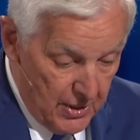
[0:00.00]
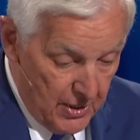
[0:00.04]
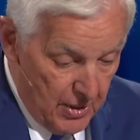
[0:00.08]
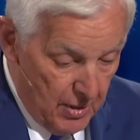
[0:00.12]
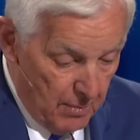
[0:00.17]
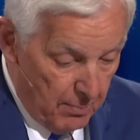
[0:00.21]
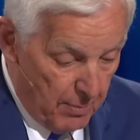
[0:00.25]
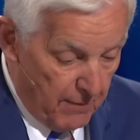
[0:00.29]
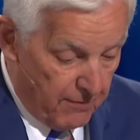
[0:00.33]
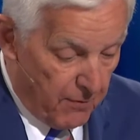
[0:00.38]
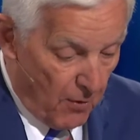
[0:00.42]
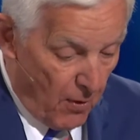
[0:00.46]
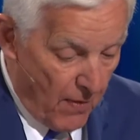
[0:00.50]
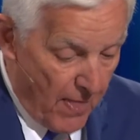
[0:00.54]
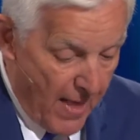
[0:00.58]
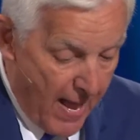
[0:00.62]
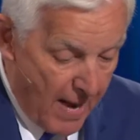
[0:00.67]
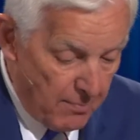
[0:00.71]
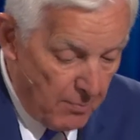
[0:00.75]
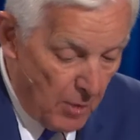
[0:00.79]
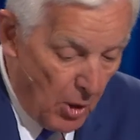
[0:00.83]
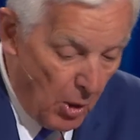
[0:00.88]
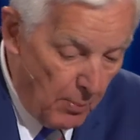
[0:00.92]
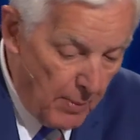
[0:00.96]
Before
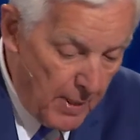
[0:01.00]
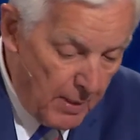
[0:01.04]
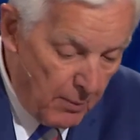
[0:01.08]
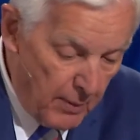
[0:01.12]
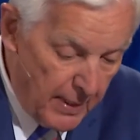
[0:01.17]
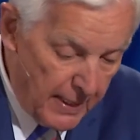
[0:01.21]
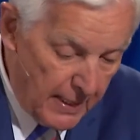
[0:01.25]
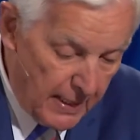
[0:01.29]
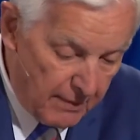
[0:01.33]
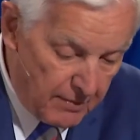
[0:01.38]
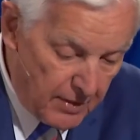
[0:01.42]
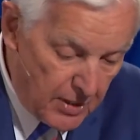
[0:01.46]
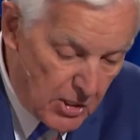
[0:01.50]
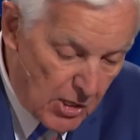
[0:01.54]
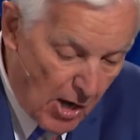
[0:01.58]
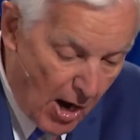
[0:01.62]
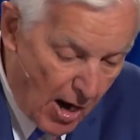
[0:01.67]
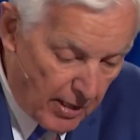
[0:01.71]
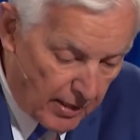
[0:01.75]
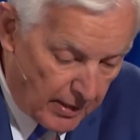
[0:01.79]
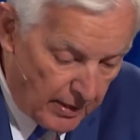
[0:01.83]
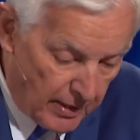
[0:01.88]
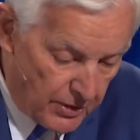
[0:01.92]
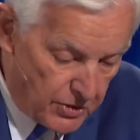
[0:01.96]
that moment, we live in
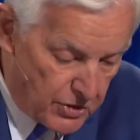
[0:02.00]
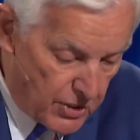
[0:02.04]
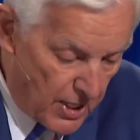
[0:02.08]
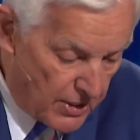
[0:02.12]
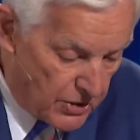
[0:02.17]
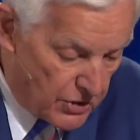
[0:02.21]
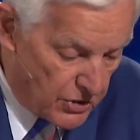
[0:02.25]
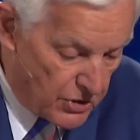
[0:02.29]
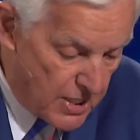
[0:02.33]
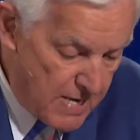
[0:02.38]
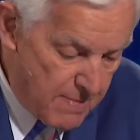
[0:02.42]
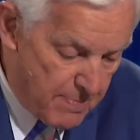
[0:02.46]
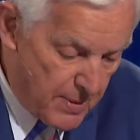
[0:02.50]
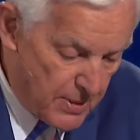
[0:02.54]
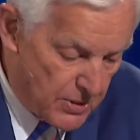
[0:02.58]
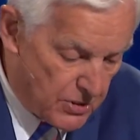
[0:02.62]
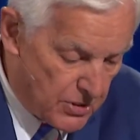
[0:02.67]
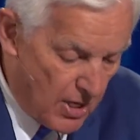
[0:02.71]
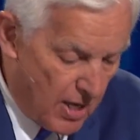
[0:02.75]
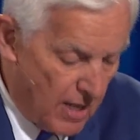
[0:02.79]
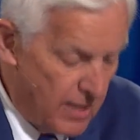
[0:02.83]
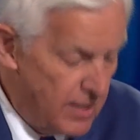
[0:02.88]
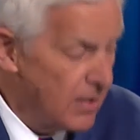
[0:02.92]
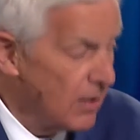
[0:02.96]
darkness, as deep as
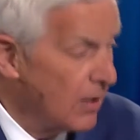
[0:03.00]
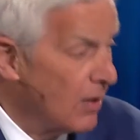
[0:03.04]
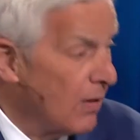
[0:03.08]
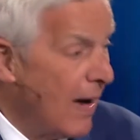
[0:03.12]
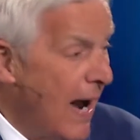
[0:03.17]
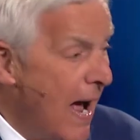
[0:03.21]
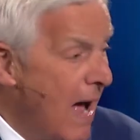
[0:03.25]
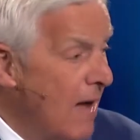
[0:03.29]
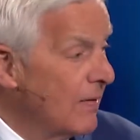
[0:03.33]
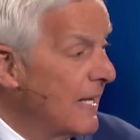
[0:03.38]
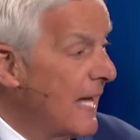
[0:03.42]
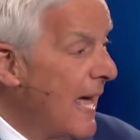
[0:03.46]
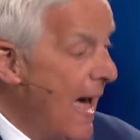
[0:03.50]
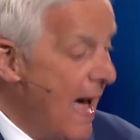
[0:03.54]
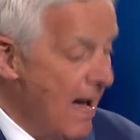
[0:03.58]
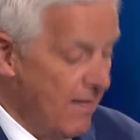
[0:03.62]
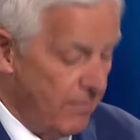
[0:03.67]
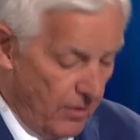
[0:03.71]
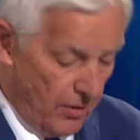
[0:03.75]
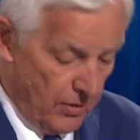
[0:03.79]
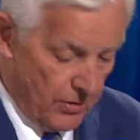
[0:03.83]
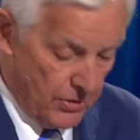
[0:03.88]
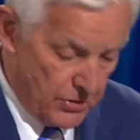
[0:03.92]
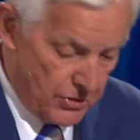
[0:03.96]
underground
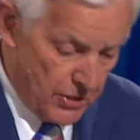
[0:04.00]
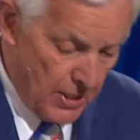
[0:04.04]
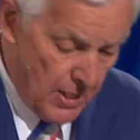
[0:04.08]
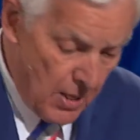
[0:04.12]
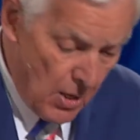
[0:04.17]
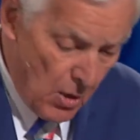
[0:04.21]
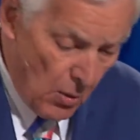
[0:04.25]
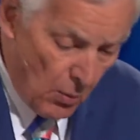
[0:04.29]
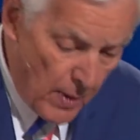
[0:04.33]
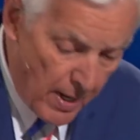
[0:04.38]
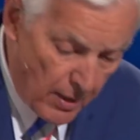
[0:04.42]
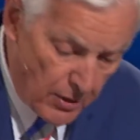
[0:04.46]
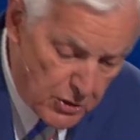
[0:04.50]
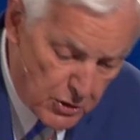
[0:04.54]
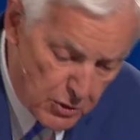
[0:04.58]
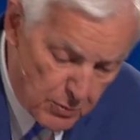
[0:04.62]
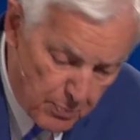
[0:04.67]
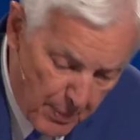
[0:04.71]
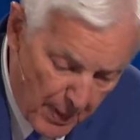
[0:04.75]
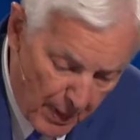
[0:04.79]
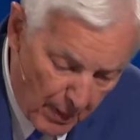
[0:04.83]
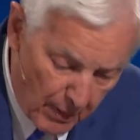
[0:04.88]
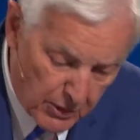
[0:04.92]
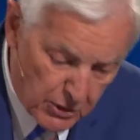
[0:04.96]
caverns. We are
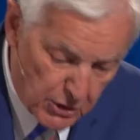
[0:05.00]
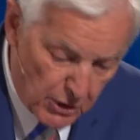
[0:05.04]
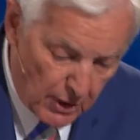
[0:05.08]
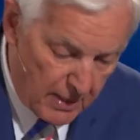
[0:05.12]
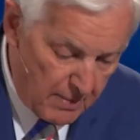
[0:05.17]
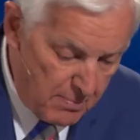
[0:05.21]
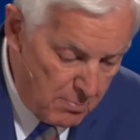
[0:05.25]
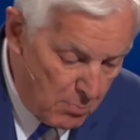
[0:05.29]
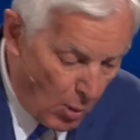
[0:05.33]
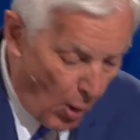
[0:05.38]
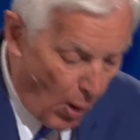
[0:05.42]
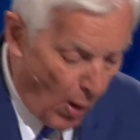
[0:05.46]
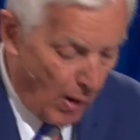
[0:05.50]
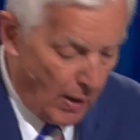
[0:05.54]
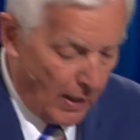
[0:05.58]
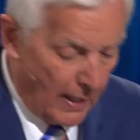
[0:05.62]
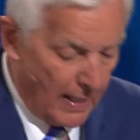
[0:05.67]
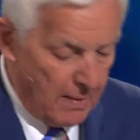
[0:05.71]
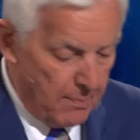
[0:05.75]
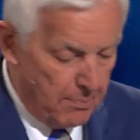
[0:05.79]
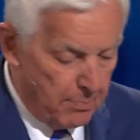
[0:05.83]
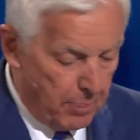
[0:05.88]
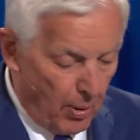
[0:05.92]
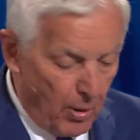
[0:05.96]
spiritually,
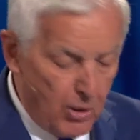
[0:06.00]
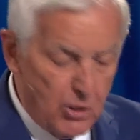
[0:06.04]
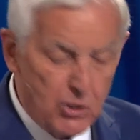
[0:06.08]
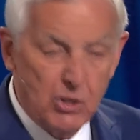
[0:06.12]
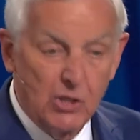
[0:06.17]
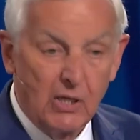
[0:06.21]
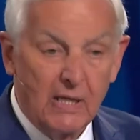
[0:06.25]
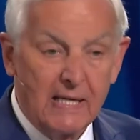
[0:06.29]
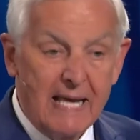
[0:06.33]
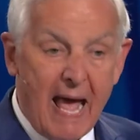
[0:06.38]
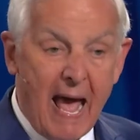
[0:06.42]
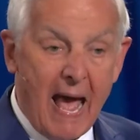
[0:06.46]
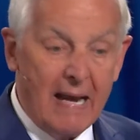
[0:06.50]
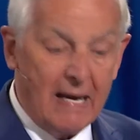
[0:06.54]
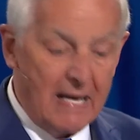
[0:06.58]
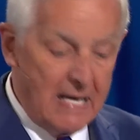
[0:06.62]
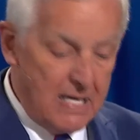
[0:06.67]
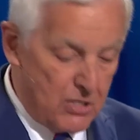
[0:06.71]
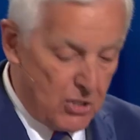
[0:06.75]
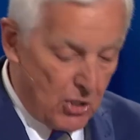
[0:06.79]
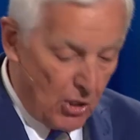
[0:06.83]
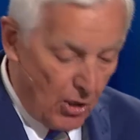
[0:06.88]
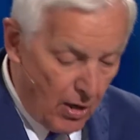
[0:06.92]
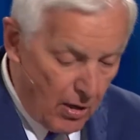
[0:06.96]
morally, personally, and
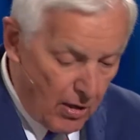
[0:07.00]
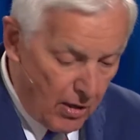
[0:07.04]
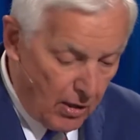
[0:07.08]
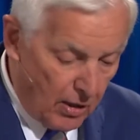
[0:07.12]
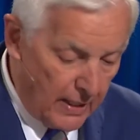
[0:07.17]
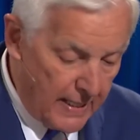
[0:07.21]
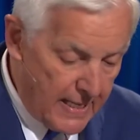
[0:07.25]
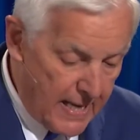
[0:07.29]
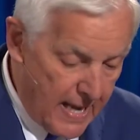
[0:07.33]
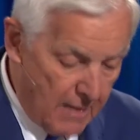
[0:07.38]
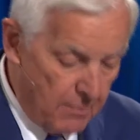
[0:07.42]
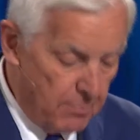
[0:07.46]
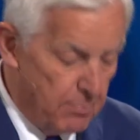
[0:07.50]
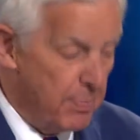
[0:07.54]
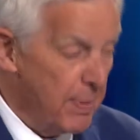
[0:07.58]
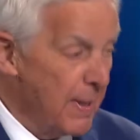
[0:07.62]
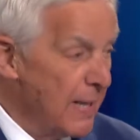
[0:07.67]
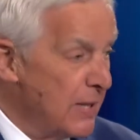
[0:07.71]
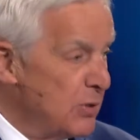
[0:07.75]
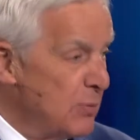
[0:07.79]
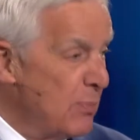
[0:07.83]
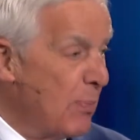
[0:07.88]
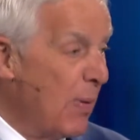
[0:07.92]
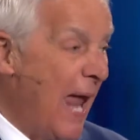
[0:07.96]
eternally in
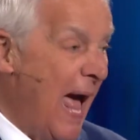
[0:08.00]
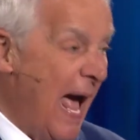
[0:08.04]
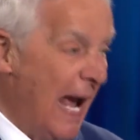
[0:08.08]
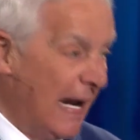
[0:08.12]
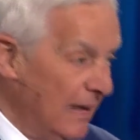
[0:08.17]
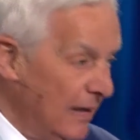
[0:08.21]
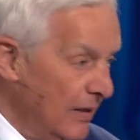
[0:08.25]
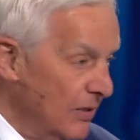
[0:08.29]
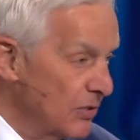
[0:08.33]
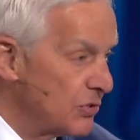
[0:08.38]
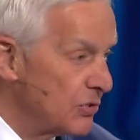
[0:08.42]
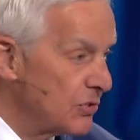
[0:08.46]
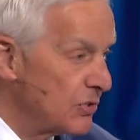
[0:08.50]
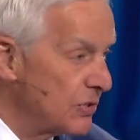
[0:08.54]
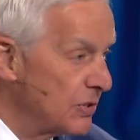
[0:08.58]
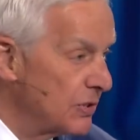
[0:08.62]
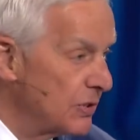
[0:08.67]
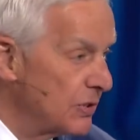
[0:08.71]
pitch blackness.